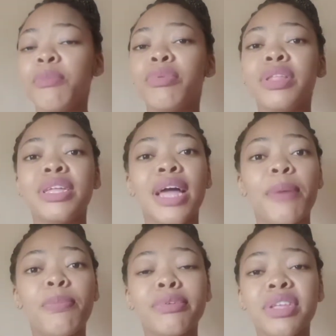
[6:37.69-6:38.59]
Bullying
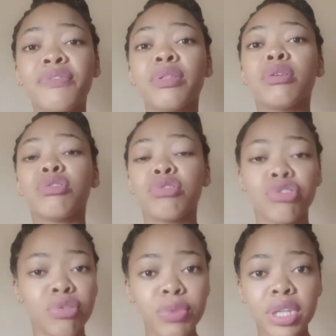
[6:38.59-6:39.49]
happens even on
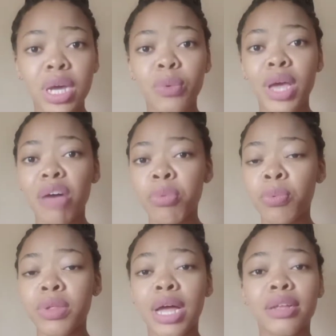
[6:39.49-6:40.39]
social media. We have
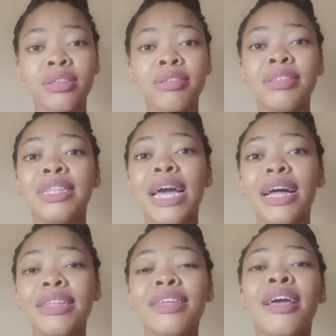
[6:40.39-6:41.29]
people that their